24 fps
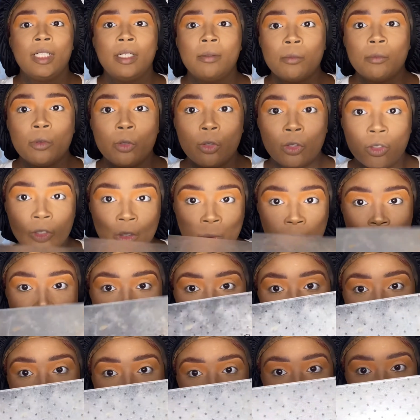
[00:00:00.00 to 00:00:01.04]
I'm gonna go in
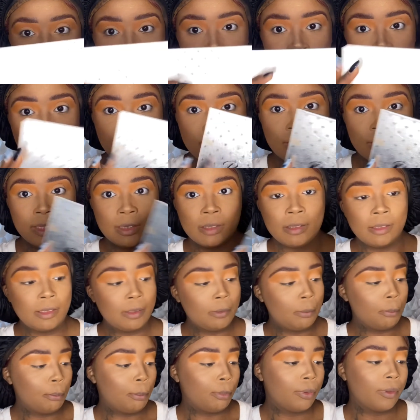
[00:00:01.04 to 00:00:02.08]
with this
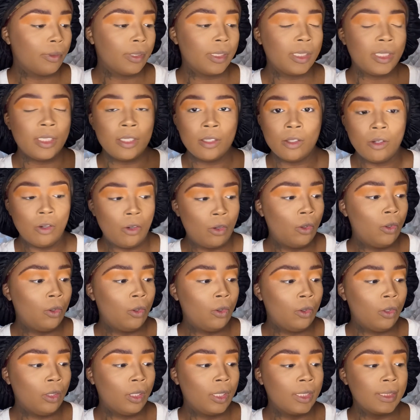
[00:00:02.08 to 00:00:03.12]
pretty
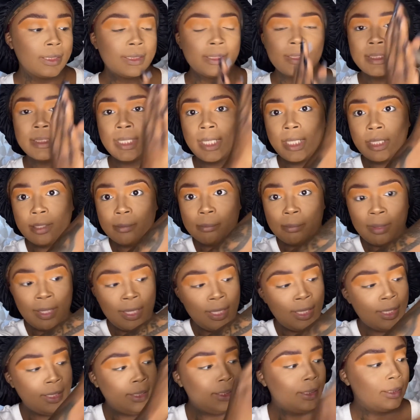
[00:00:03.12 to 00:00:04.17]
all set
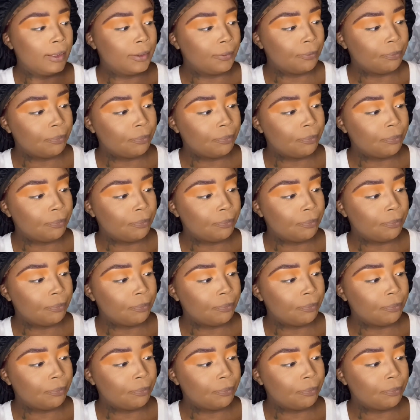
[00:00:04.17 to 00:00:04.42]
palette,